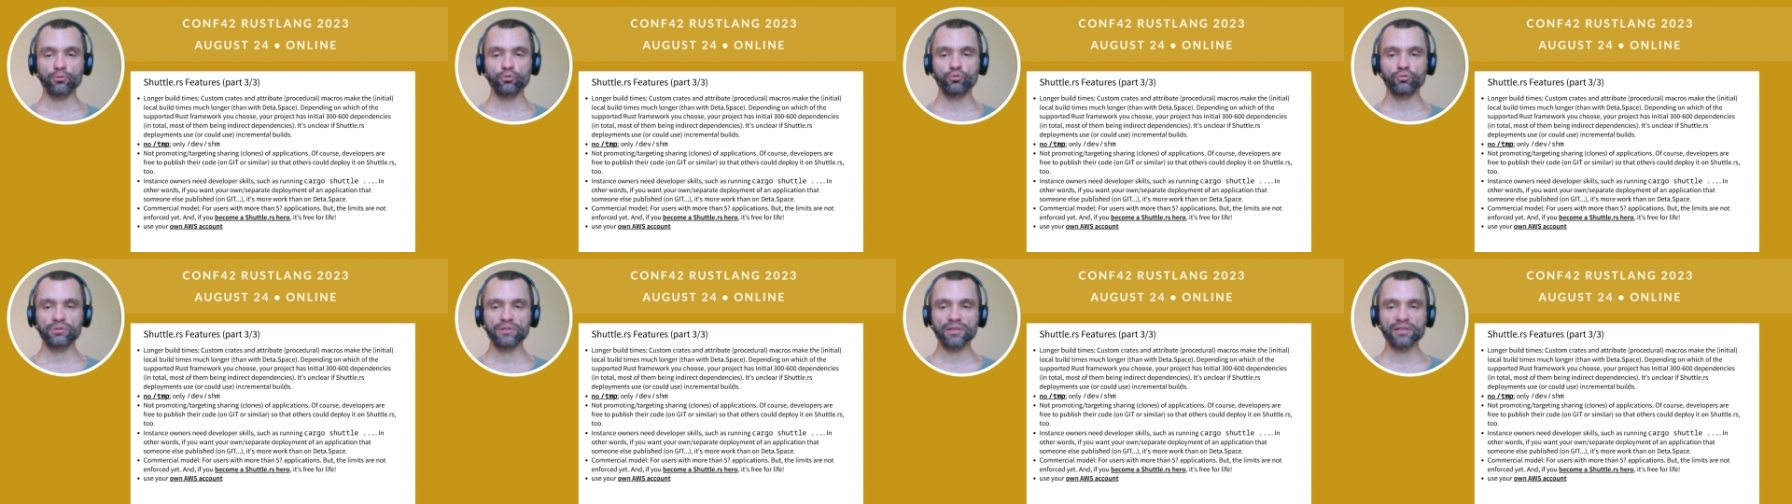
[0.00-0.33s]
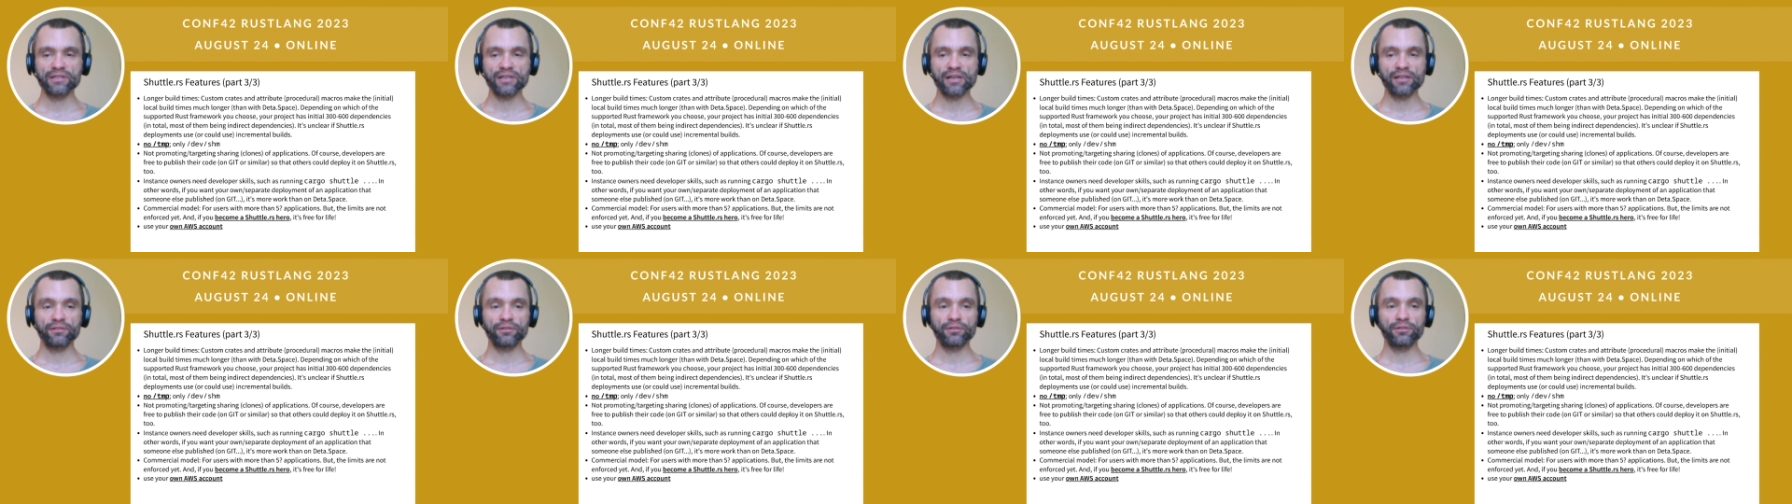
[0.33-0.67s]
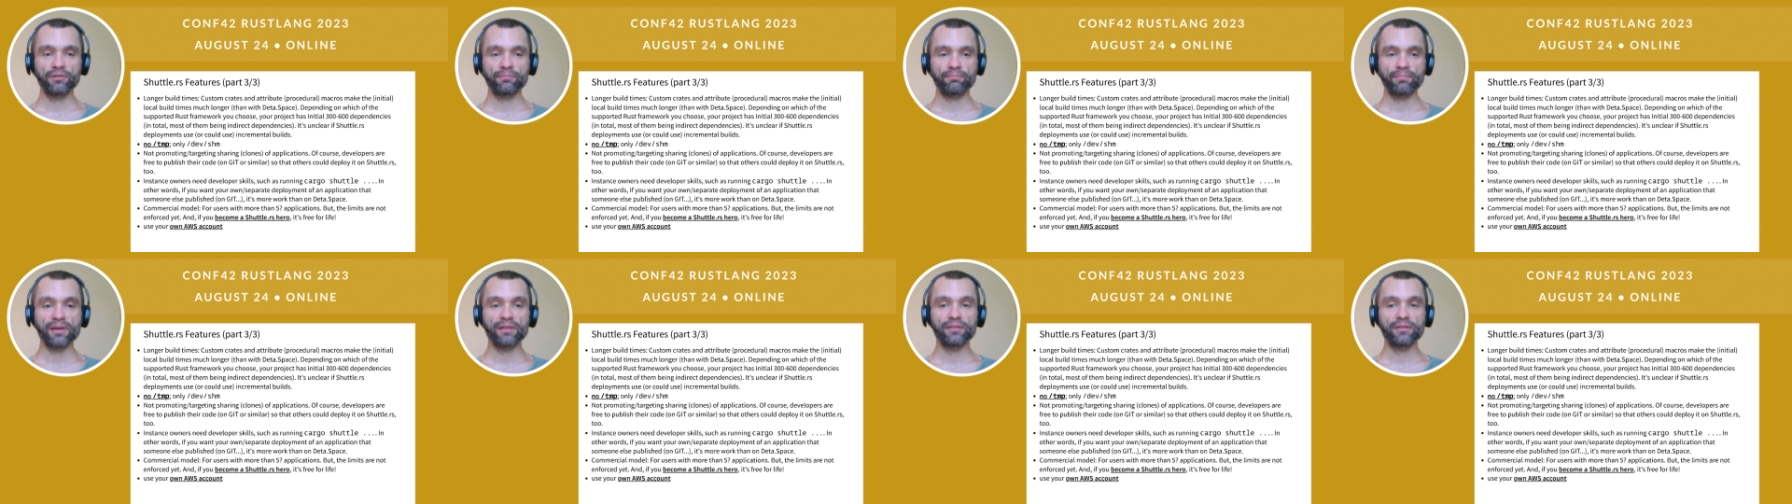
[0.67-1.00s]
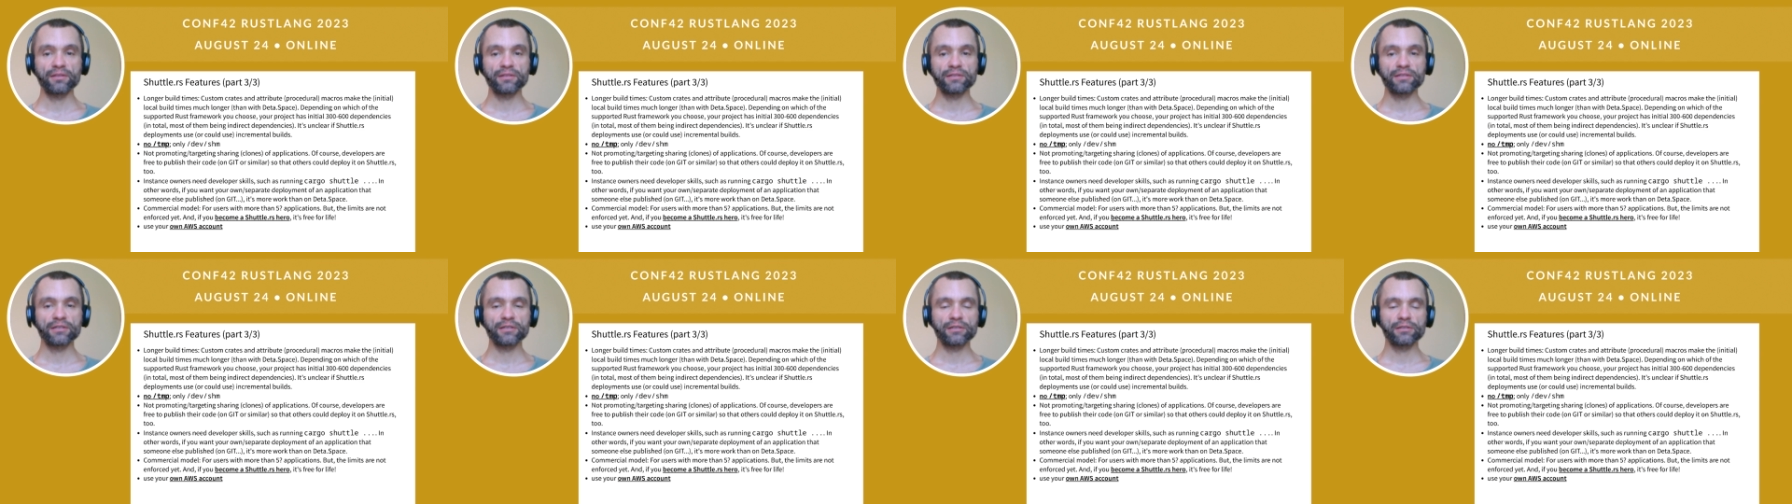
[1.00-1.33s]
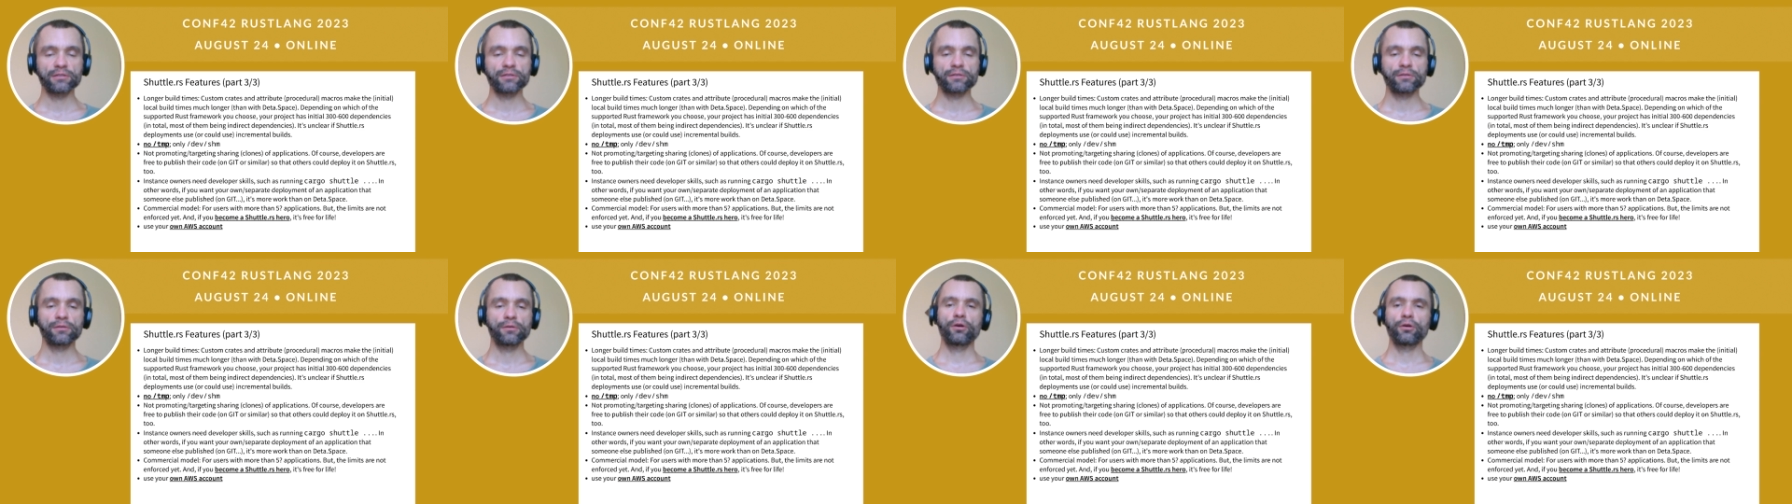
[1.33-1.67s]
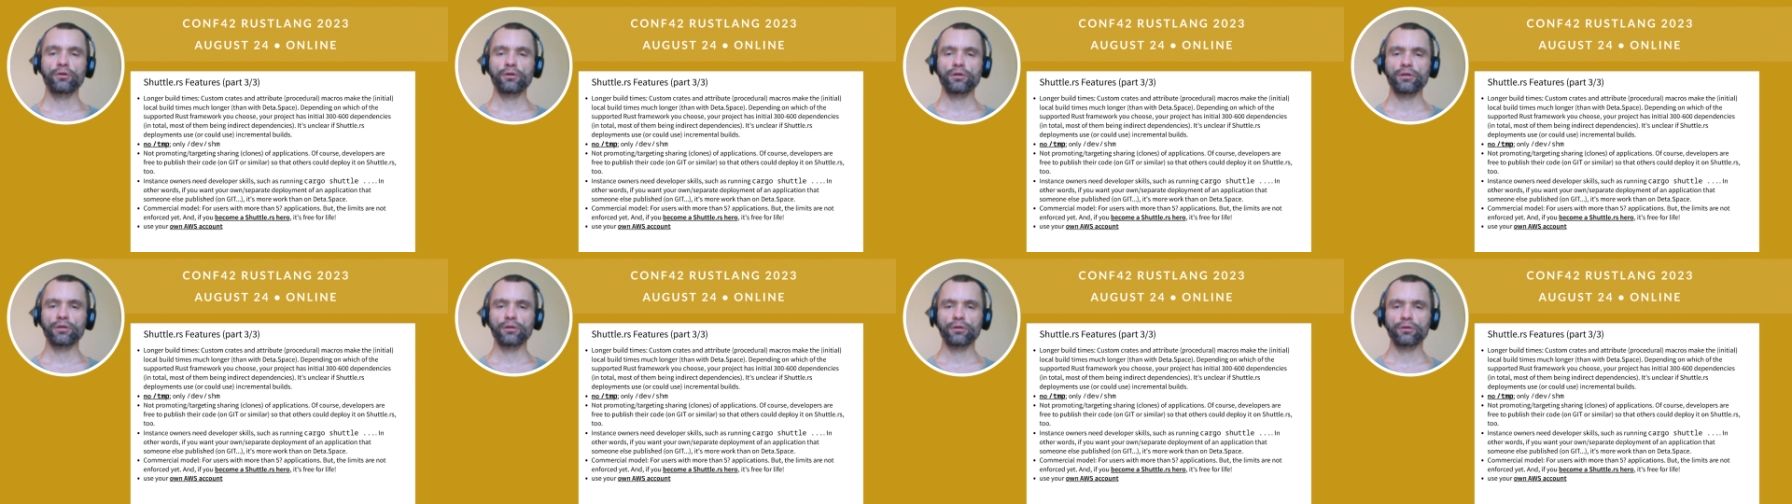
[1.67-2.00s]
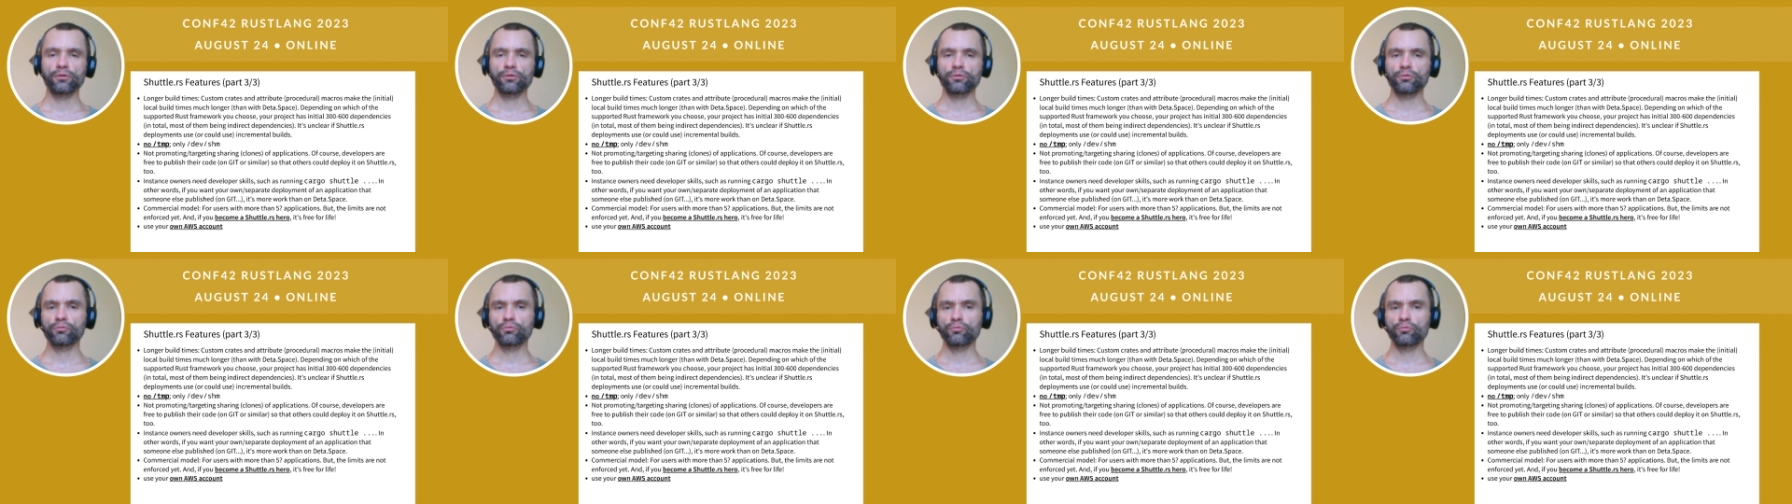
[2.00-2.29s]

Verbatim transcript: to six hundred dependencies uh,